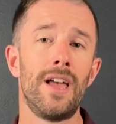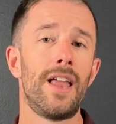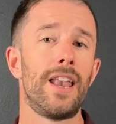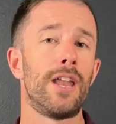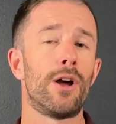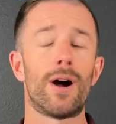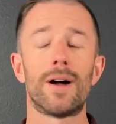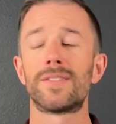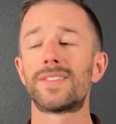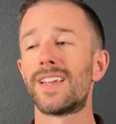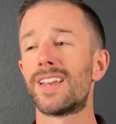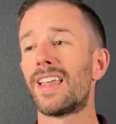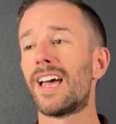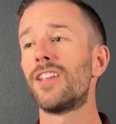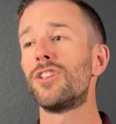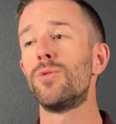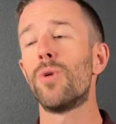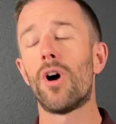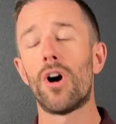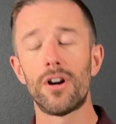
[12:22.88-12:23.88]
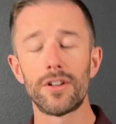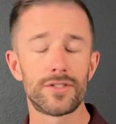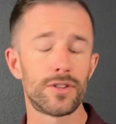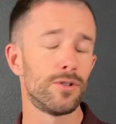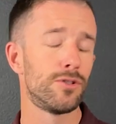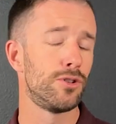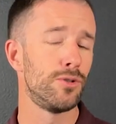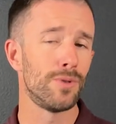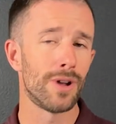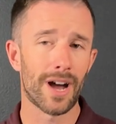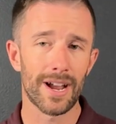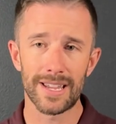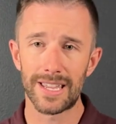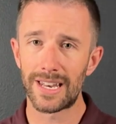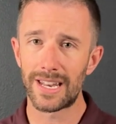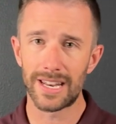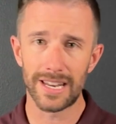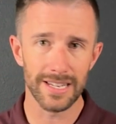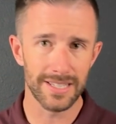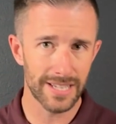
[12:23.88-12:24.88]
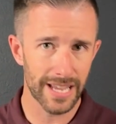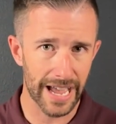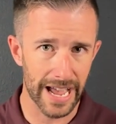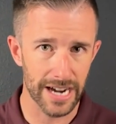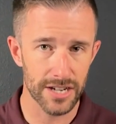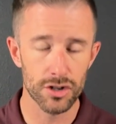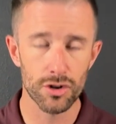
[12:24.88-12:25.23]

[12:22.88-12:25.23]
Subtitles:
Now, outside of that, you also do not get any tax